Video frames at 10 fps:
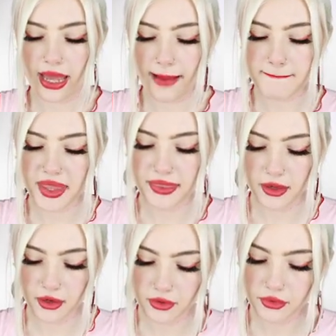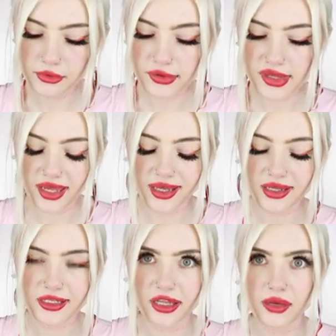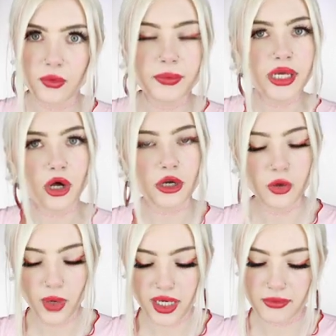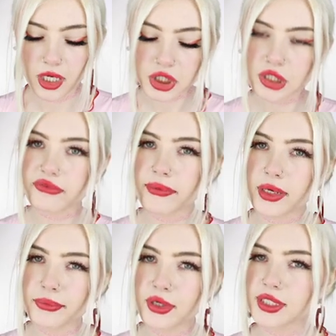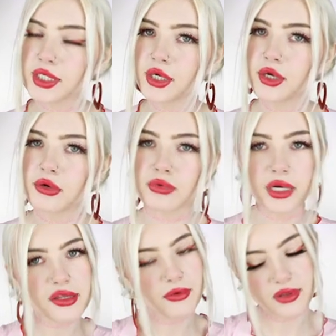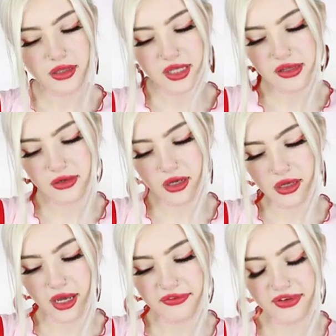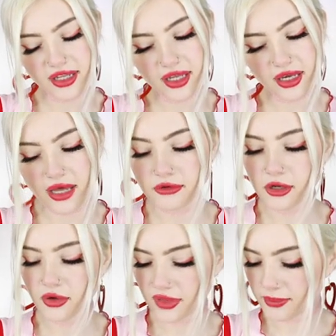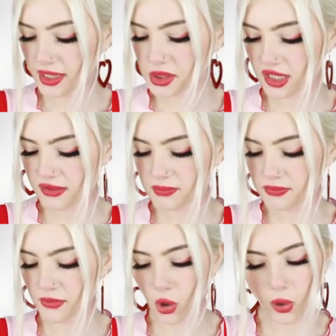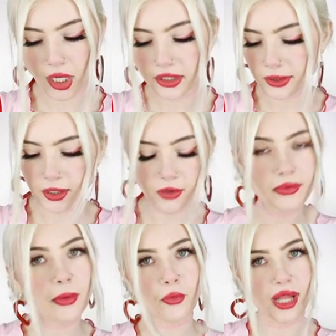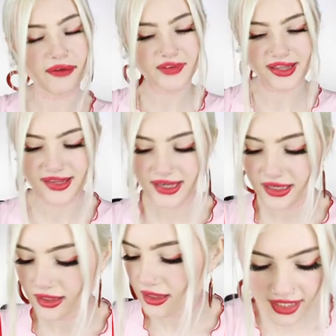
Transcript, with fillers: cap those, and then we'll be on our way. I'm not sure if I'm gonna put rhinestones on these or not. I feel like, I don't know, they might just hold on their own, but we'll have to see.